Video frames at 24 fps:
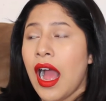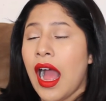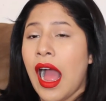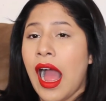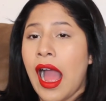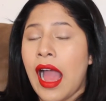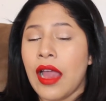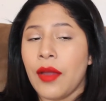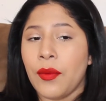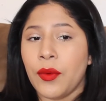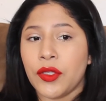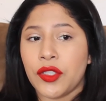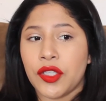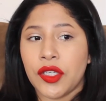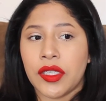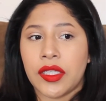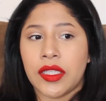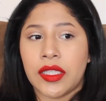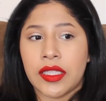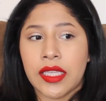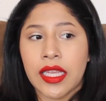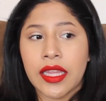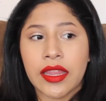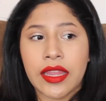I would
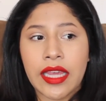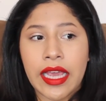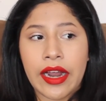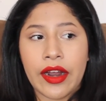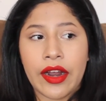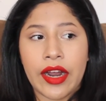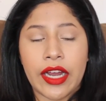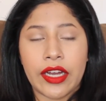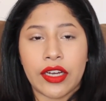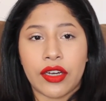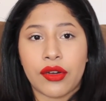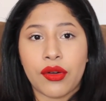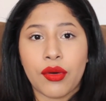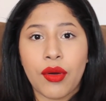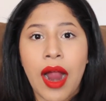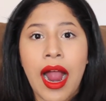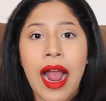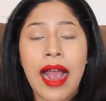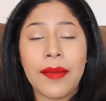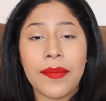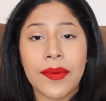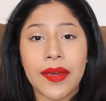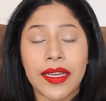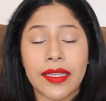just sit there and
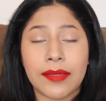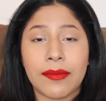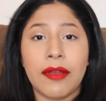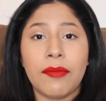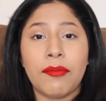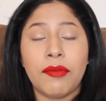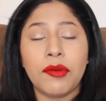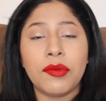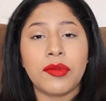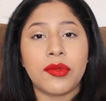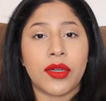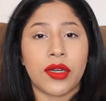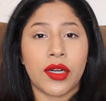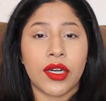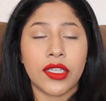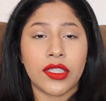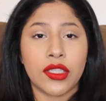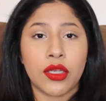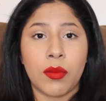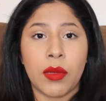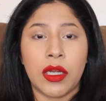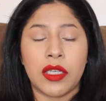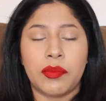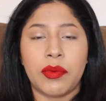cry because my boobs would
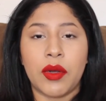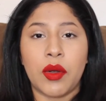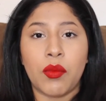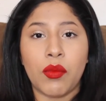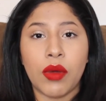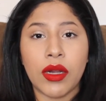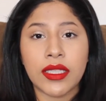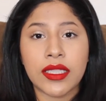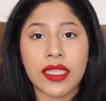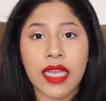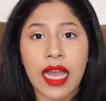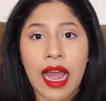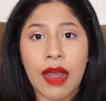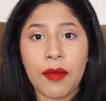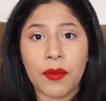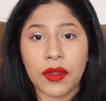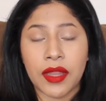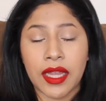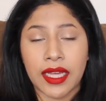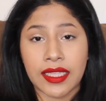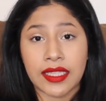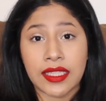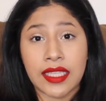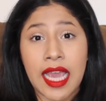hurt so much but once I
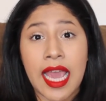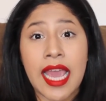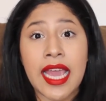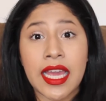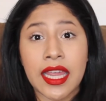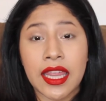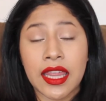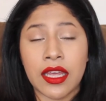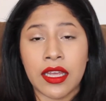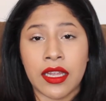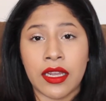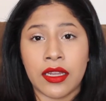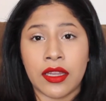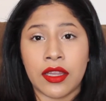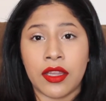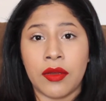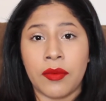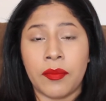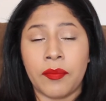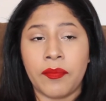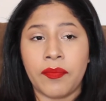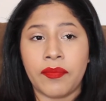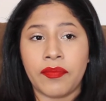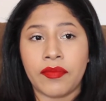would like take the,
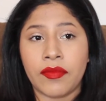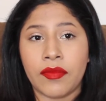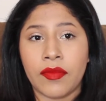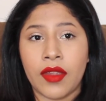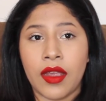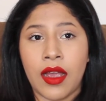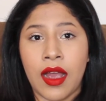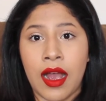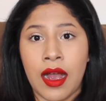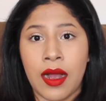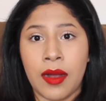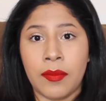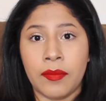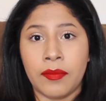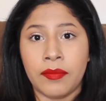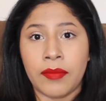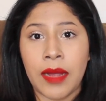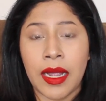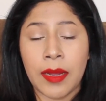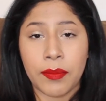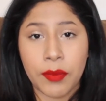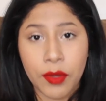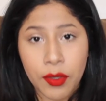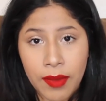the um,
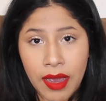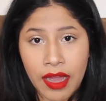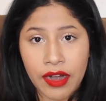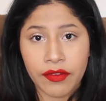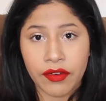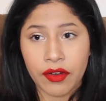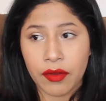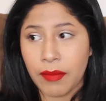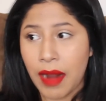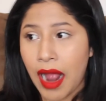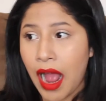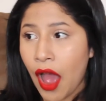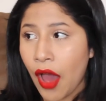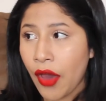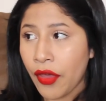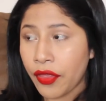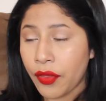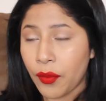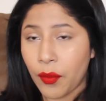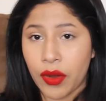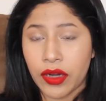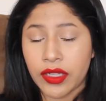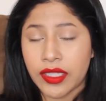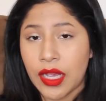my boob out of her
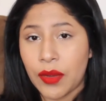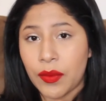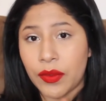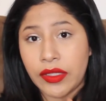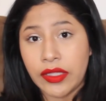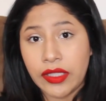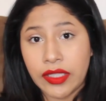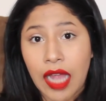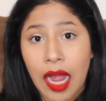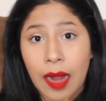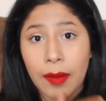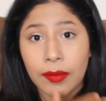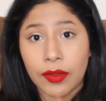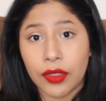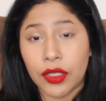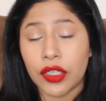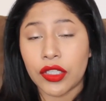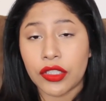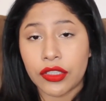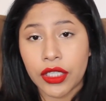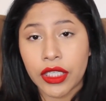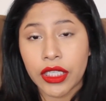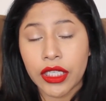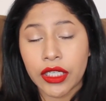mouth, once I would stop
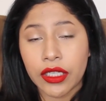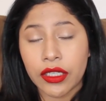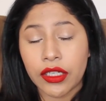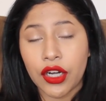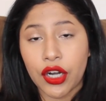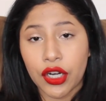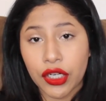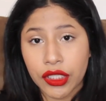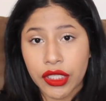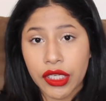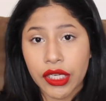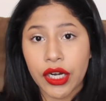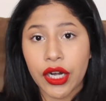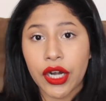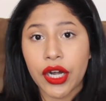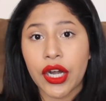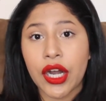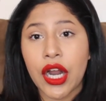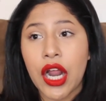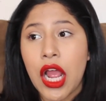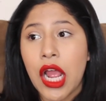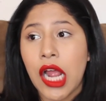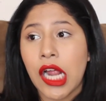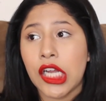nursing nursing
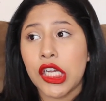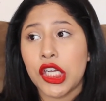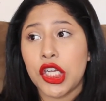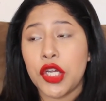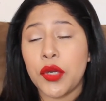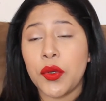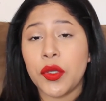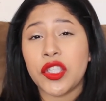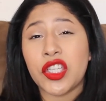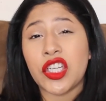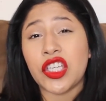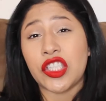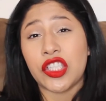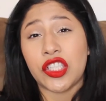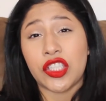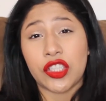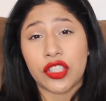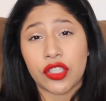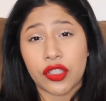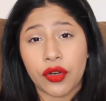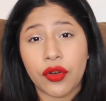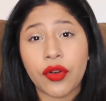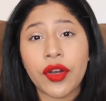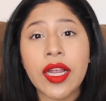her, she would start
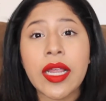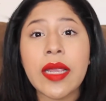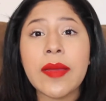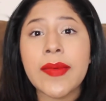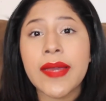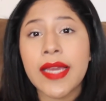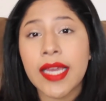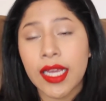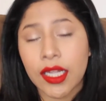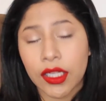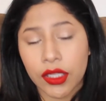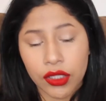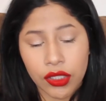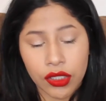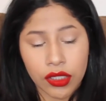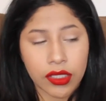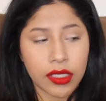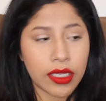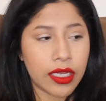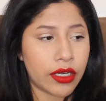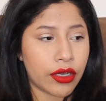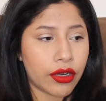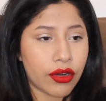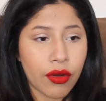screaming
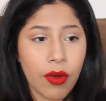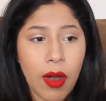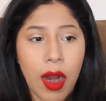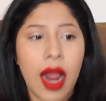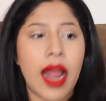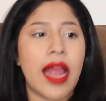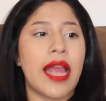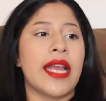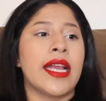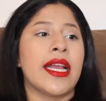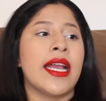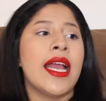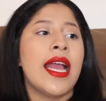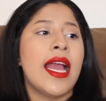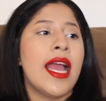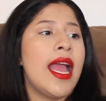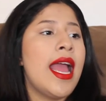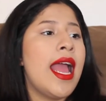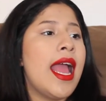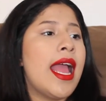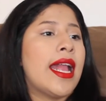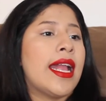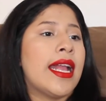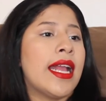and, and crying
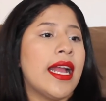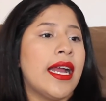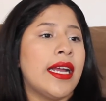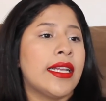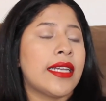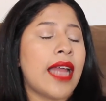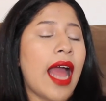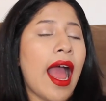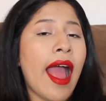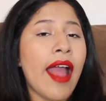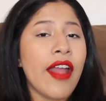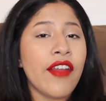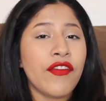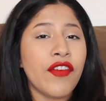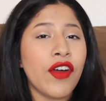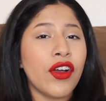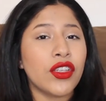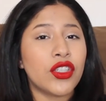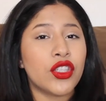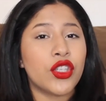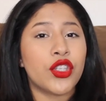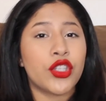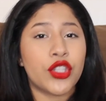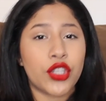and I
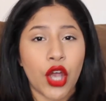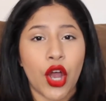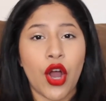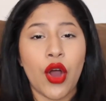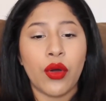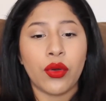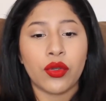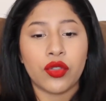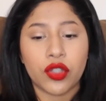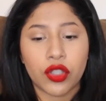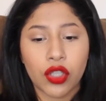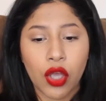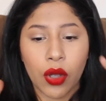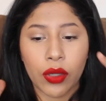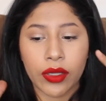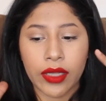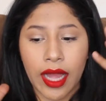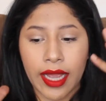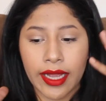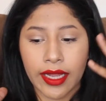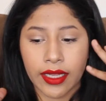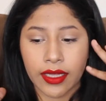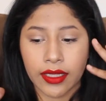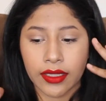felt so, so
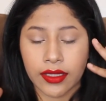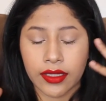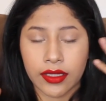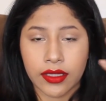like